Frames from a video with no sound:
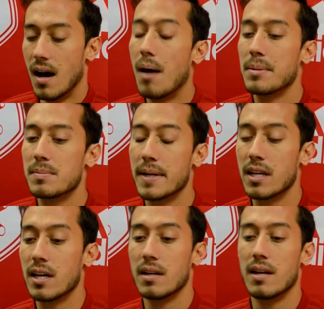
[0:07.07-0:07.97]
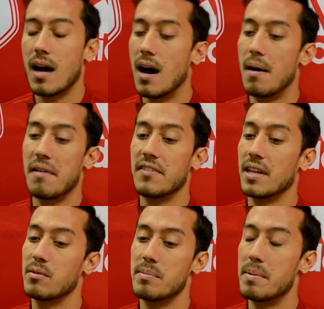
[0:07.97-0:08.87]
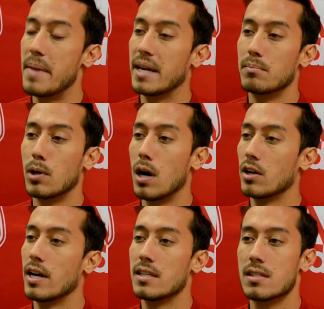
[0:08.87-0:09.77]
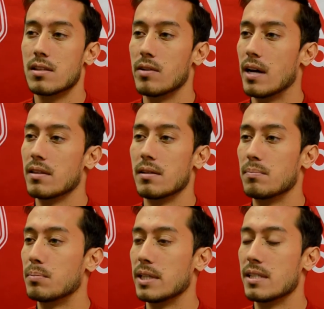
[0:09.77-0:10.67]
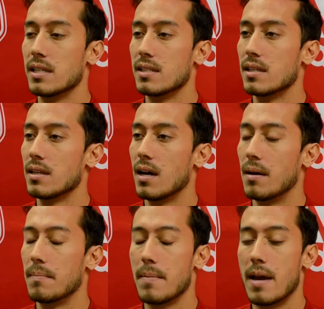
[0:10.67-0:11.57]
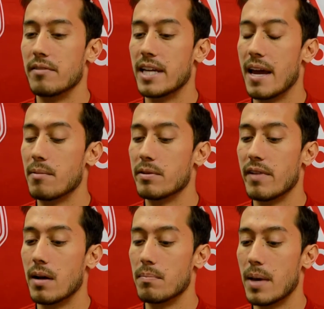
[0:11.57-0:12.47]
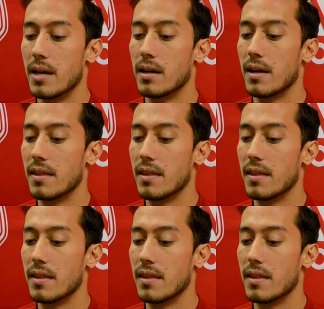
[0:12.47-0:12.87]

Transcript: Um, it's been good. Uh, I feel like we've been making progress throughout the preseason. Um, every game we've gotten better.